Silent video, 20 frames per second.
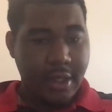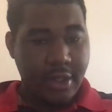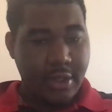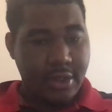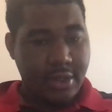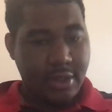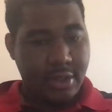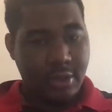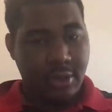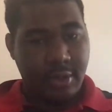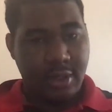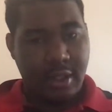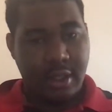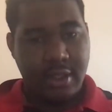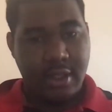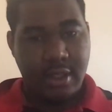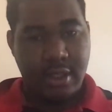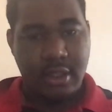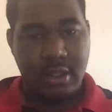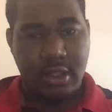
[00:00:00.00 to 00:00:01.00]
So
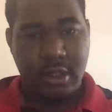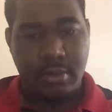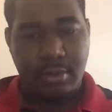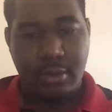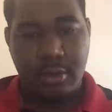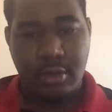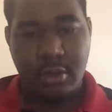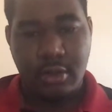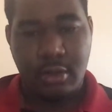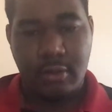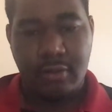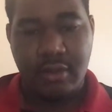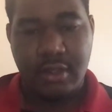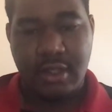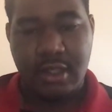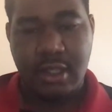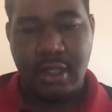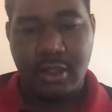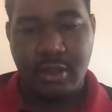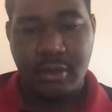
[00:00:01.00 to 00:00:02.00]
that is the plot of The
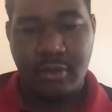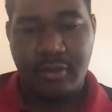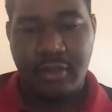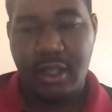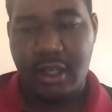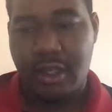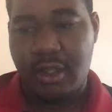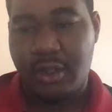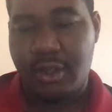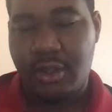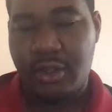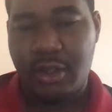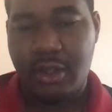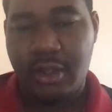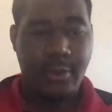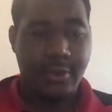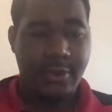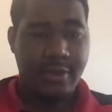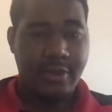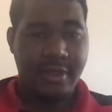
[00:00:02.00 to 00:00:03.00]
Seeds of Death.
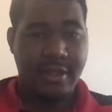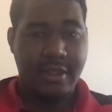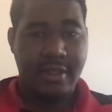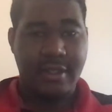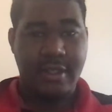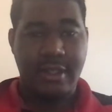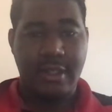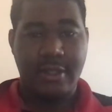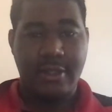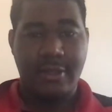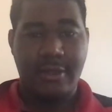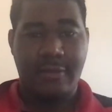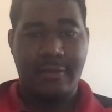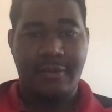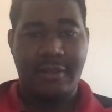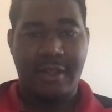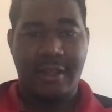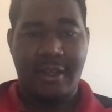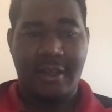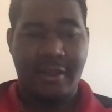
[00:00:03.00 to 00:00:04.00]
The Seeds of
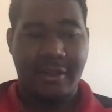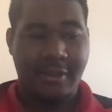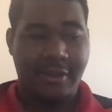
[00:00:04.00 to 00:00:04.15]
Death.